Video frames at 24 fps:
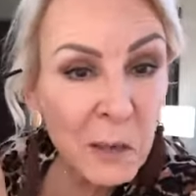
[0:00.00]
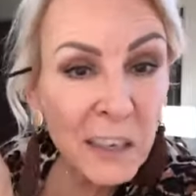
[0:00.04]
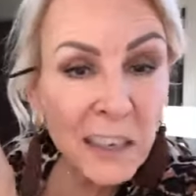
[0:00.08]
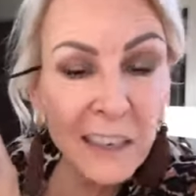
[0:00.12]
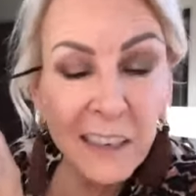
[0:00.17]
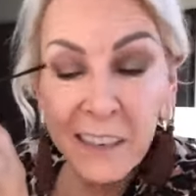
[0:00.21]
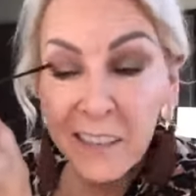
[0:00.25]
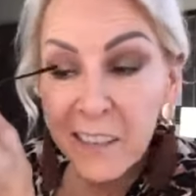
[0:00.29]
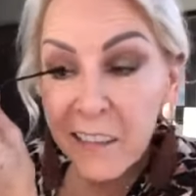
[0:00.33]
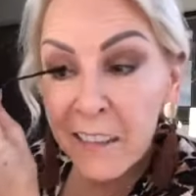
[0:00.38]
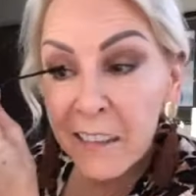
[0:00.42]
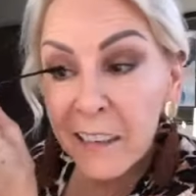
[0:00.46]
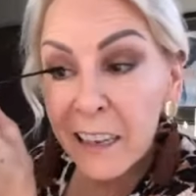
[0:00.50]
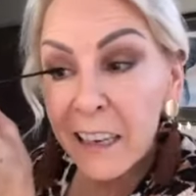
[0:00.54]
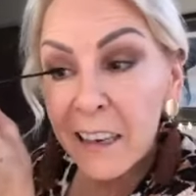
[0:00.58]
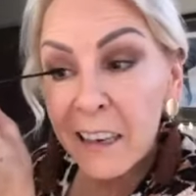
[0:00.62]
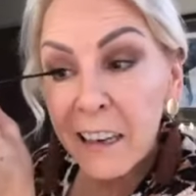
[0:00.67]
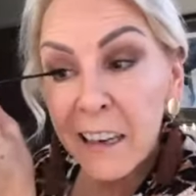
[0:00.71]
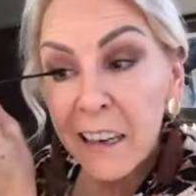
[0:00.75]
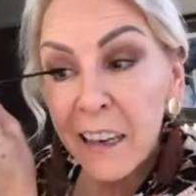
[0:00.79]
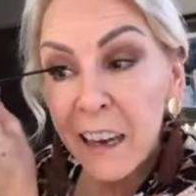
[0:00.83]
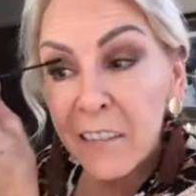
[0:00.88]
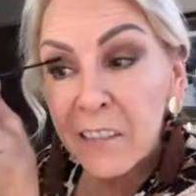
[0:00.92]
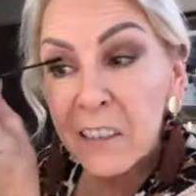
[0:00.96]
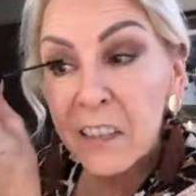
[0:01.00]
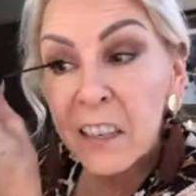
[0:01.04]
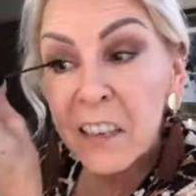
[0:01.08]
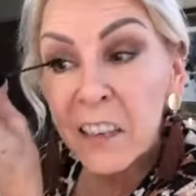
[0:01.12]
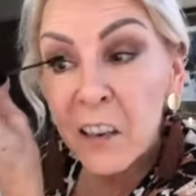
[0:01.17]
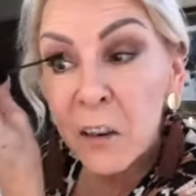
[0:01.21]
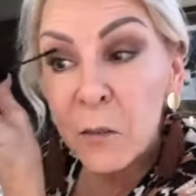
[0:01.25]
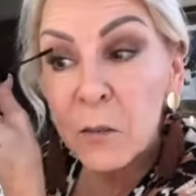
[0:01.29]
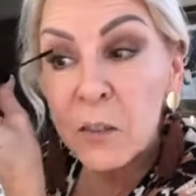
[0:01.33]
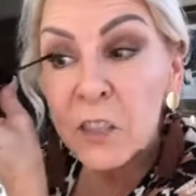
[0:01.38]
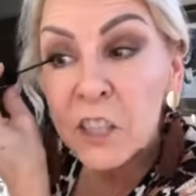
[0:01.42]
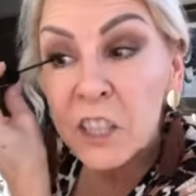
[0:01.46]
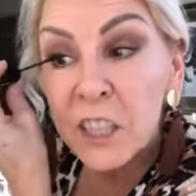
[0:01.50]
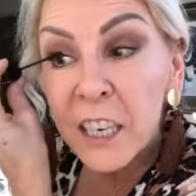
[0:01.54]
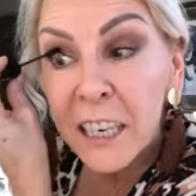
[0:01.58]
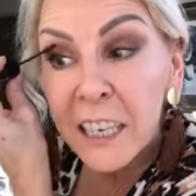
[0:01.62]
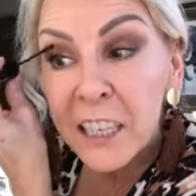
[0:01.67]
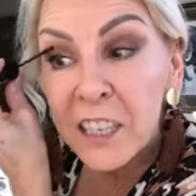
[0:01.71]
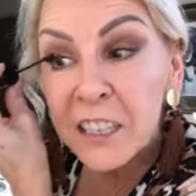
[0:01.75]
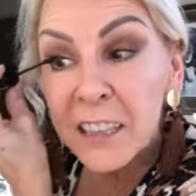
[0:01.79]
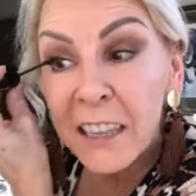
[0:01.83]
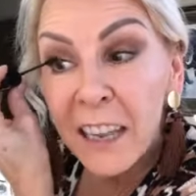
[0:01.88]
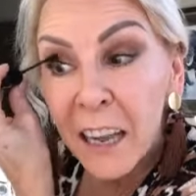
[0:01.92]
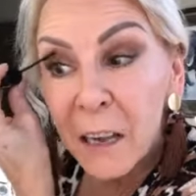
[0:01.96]
put it in the link, I'd have to go and
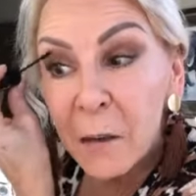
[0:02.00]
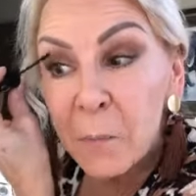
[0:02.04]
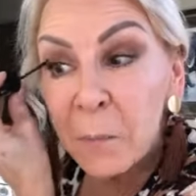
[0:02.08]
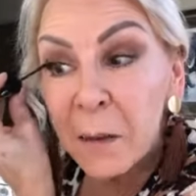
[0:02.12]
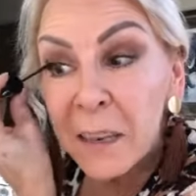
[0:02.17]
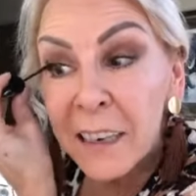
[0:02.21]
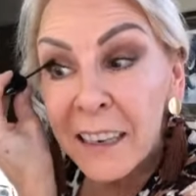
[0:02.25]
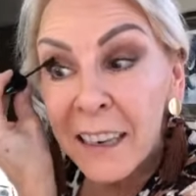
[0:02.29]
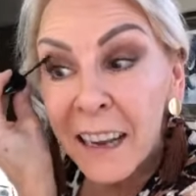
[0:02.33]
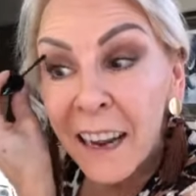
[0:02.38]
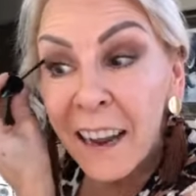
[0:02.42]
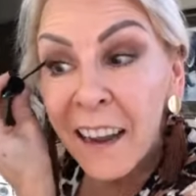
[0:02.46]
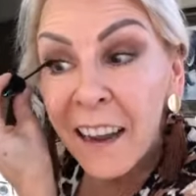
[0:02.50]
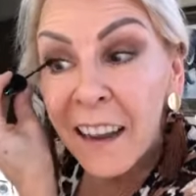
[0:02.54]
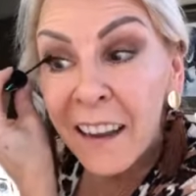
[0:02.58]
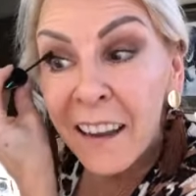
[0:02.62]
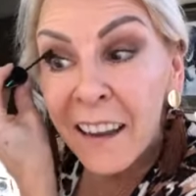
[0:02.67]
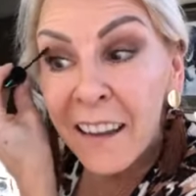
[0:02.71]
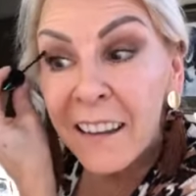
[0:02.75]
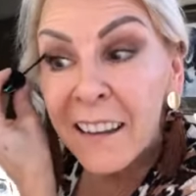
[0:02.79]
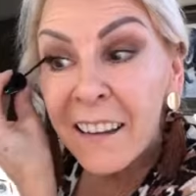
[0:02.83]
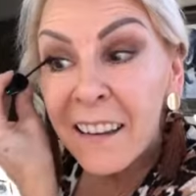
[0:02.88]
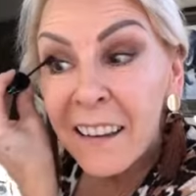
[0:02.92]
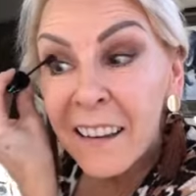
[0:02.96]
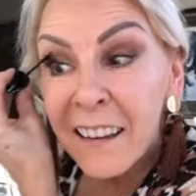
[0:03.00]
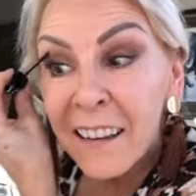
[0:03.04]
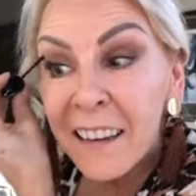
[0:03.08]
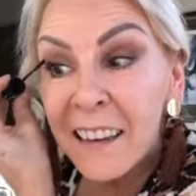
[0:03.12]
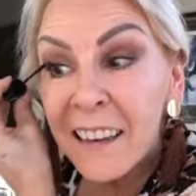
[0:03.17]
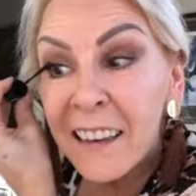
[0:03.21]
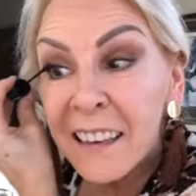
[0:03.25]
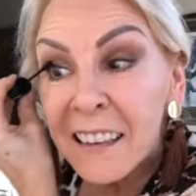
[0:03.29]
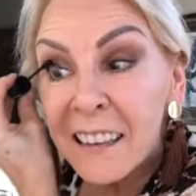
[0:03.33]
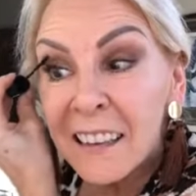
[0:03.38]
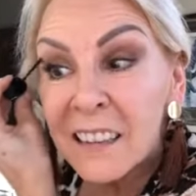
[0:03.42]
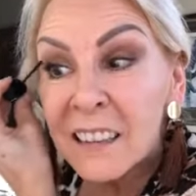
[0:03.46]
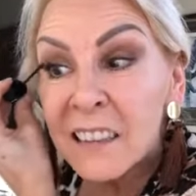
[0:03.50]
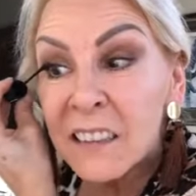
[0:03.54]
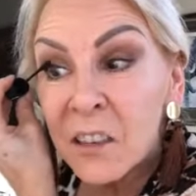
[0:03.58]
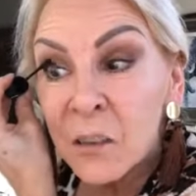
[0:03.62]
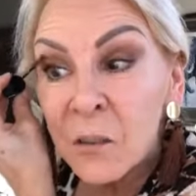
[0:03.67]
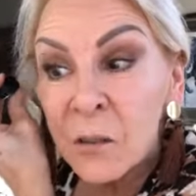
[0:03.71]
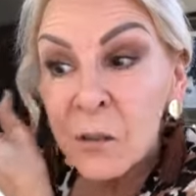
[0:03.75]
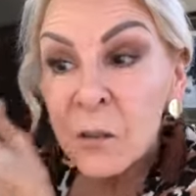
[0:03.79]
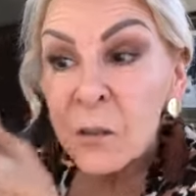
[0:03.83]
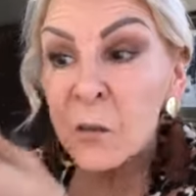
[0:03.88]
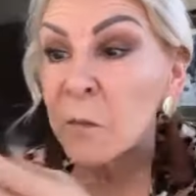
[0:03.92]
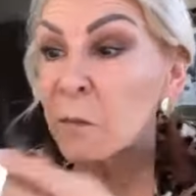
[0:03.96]
change that. But yeah, it's
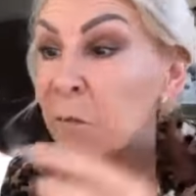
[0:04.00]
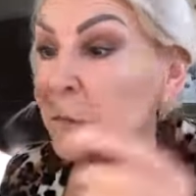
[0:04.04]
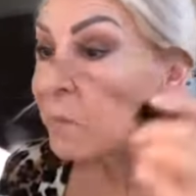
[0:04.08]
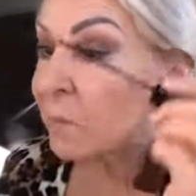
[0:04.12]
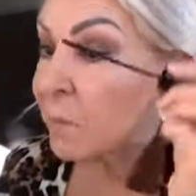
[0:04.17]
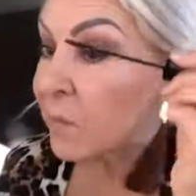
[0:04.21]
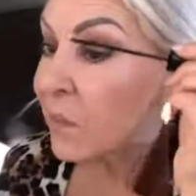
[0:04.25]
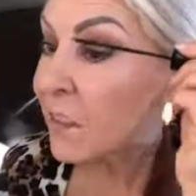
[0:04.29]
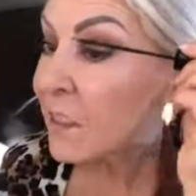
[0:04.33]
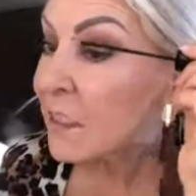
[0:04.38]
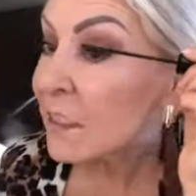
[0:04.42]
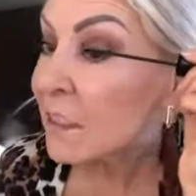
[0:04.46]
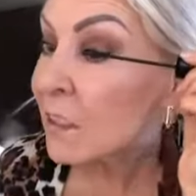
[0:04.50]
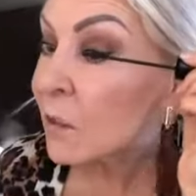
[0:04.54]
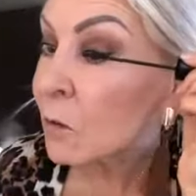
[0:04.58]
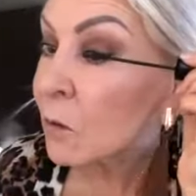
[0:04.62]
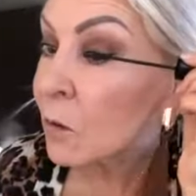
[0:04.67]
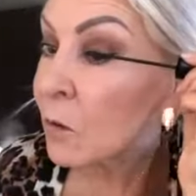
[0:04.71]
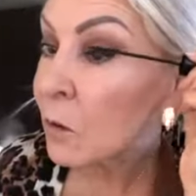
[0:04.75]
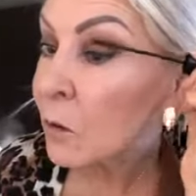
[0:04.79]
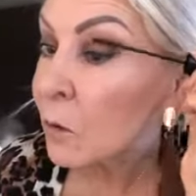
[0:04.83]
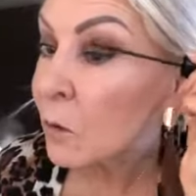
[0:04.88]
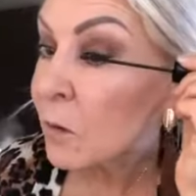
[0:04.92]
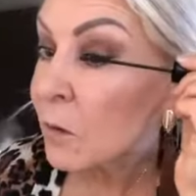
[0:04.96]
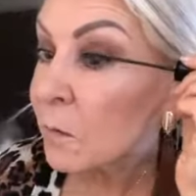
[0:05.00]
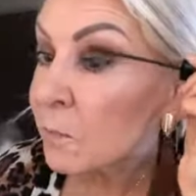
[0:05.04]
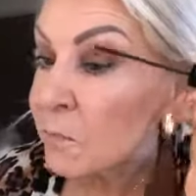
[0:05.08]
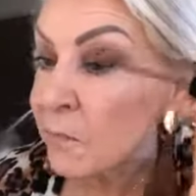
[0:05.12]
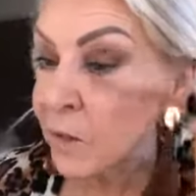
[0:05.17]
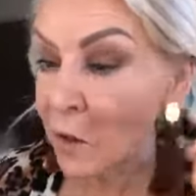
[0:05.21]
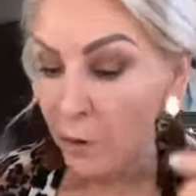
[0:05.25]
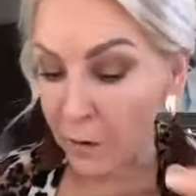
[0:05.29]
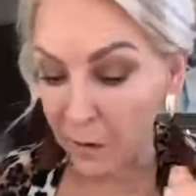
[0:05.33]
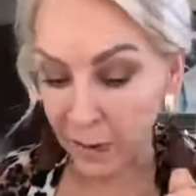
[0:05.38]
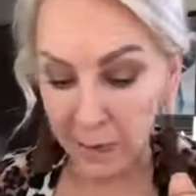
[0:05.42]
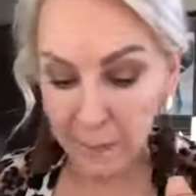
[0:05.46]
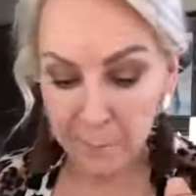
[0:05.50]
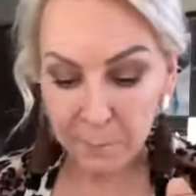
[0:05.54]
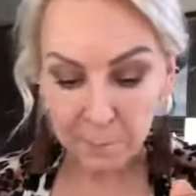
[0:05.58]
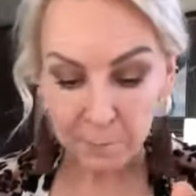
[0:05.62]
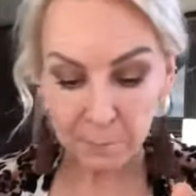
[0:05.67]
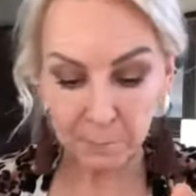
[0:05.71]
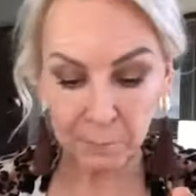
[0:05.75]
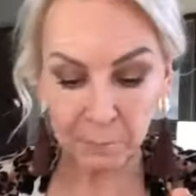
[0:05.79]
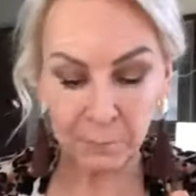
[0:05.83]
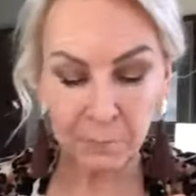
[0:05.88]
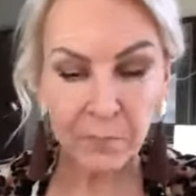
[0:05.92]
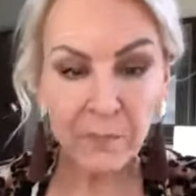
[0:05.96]
so, so cool. Okay,
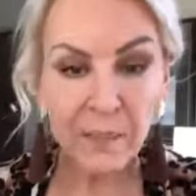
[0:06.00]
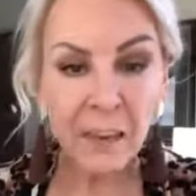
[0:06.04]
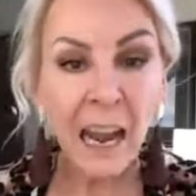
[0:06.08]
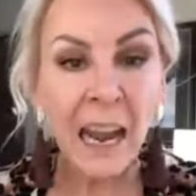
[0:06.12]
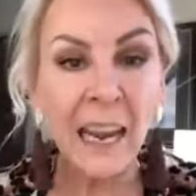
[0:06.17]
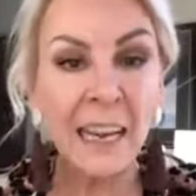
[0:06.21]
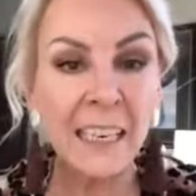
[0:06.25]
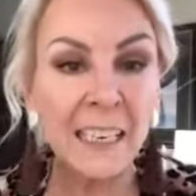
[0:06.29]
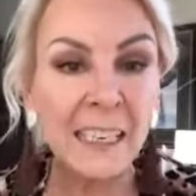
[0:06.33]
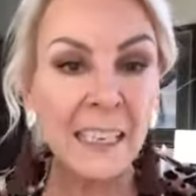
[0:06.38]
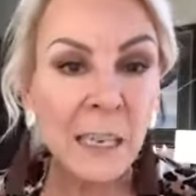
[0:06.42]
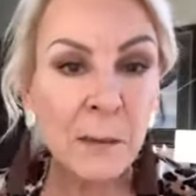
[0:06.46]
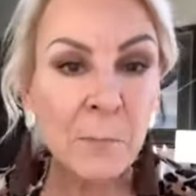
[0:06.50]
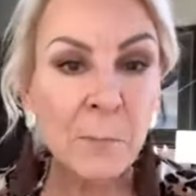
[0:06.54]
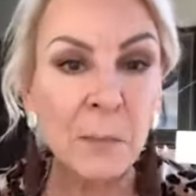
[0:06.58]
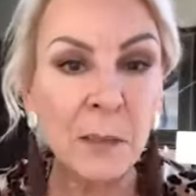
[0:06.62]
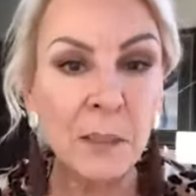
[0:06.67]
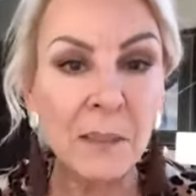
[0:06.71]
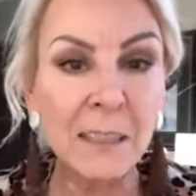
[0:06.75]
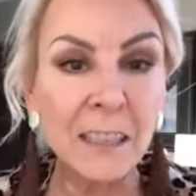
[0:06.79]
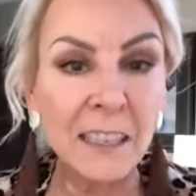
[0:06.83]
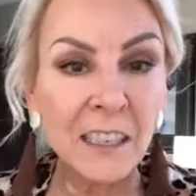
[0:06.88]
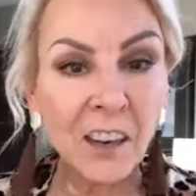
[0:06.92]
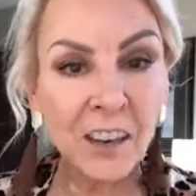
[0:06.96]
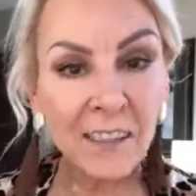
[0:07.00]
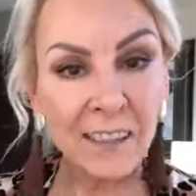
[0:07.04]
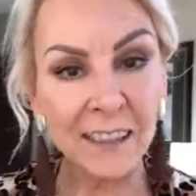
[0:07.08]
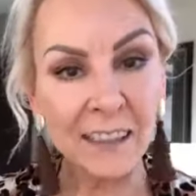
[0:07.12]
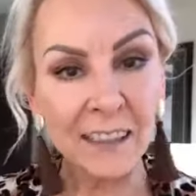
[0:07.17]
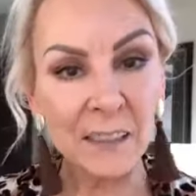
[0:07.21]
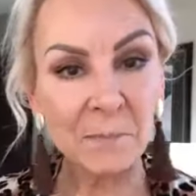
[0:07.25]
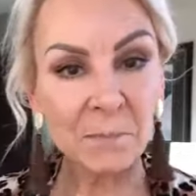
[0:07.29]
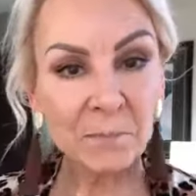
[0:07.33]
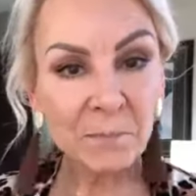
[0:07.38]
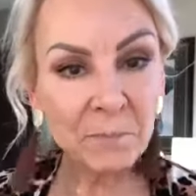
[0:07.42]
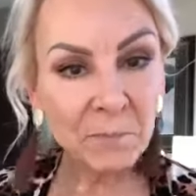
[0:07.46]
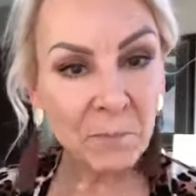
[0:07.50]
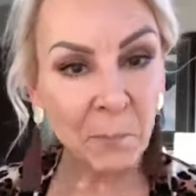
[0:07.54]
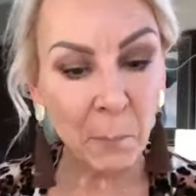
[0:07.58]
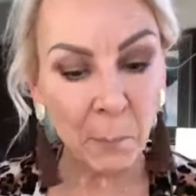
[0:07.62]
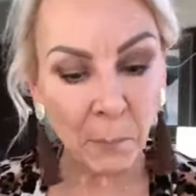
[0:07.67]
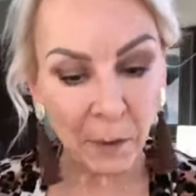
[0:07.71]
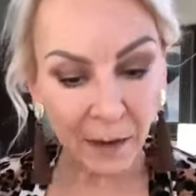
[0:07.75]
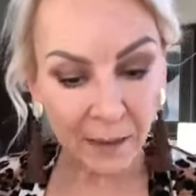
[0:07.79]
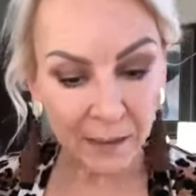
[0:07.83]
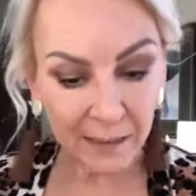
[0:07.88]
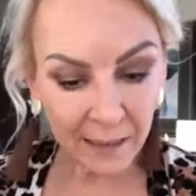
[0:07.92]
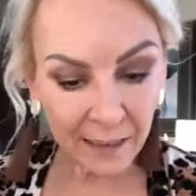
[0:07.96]
I could keep building on this,
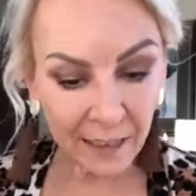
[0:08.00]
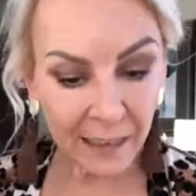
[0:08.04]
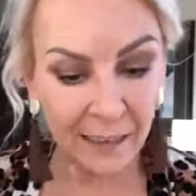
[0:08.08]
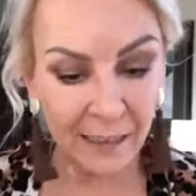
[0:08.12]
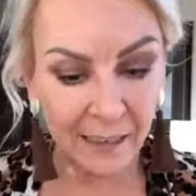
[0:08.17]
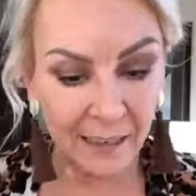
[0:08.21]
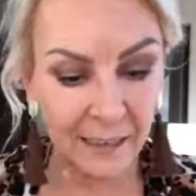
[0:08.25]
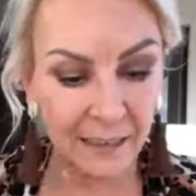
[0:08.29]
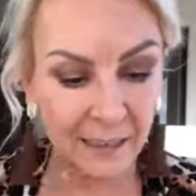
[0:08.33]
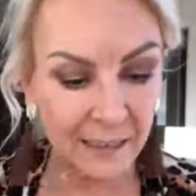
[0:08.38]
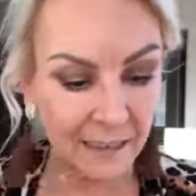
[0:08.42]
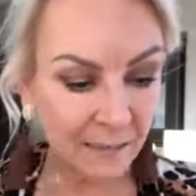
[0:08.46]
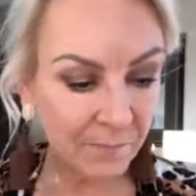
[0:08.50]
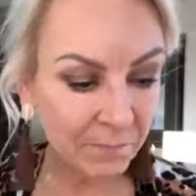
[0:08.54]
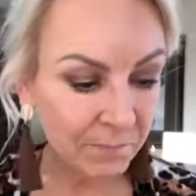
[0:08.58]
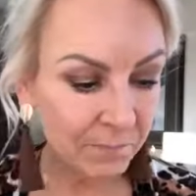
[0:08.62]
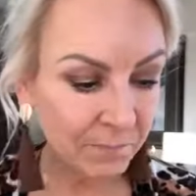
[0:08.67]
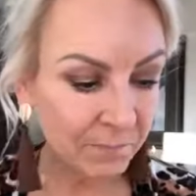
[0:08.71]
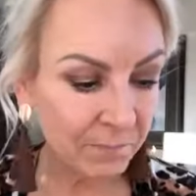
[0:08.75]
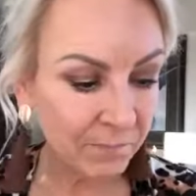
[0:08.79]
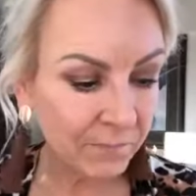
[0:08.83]
but it is